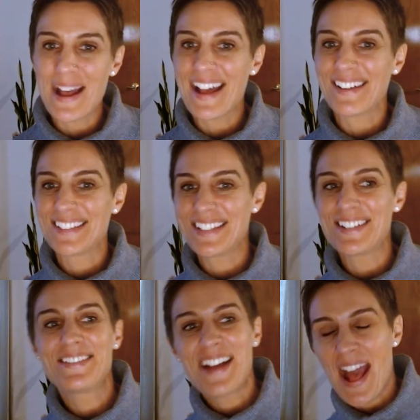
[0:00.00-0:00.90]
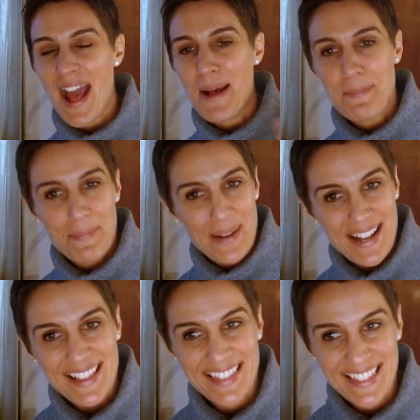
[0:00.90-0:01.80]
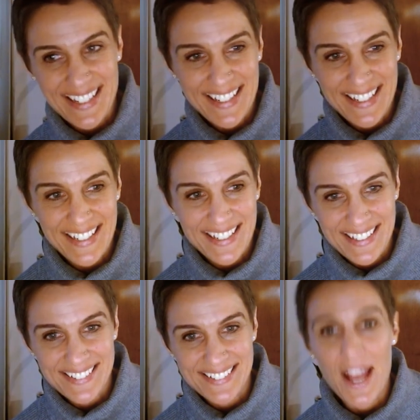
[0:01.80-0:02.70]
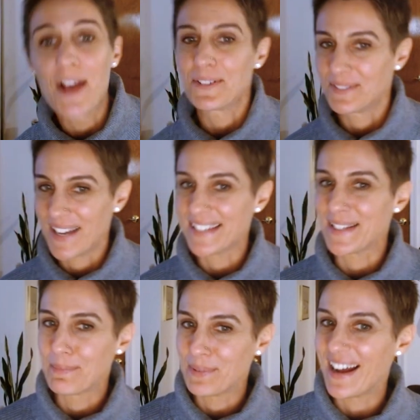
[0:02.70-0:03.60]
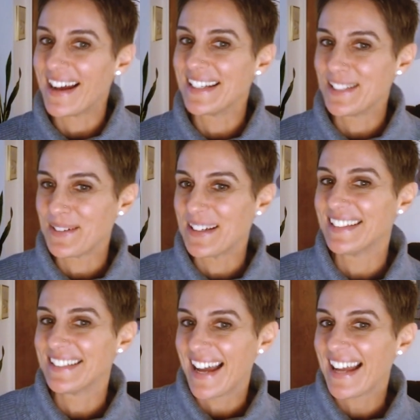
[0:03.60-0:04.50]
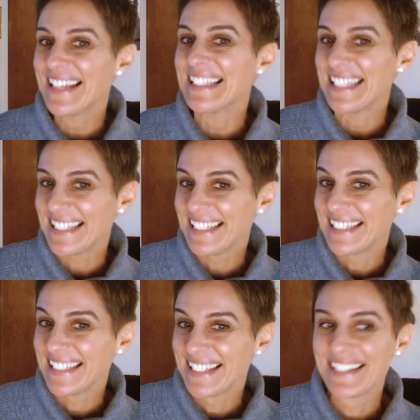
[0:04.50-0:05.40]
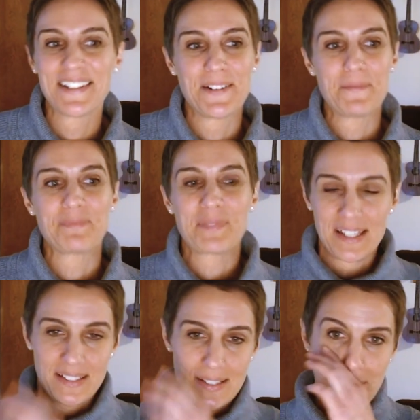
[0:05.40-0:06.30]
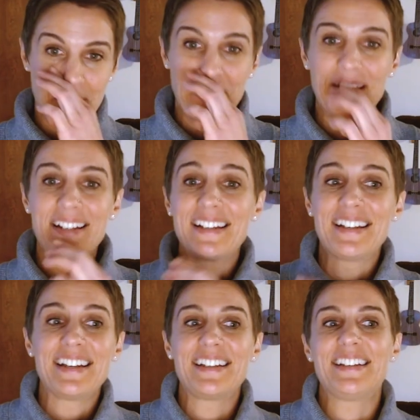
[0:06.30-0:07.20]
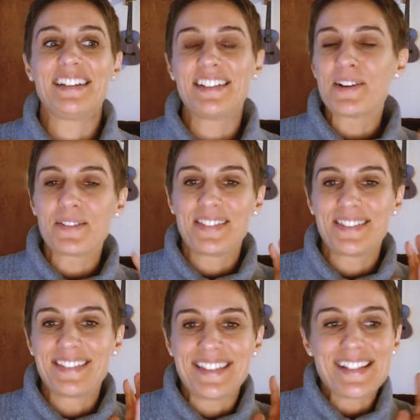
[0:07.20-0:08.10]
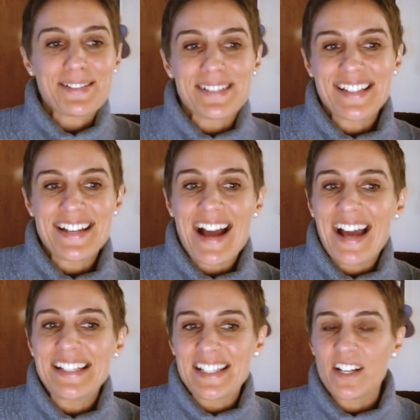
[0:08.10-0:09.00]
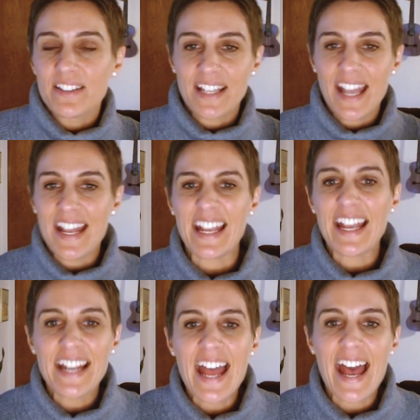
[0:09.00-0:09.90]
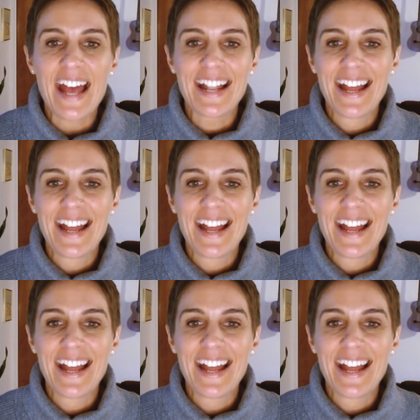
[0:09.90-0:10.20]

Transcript: about you, empathy. Rise of Pride 2019. So, you know, this was the icing on the cake. This could it be had, a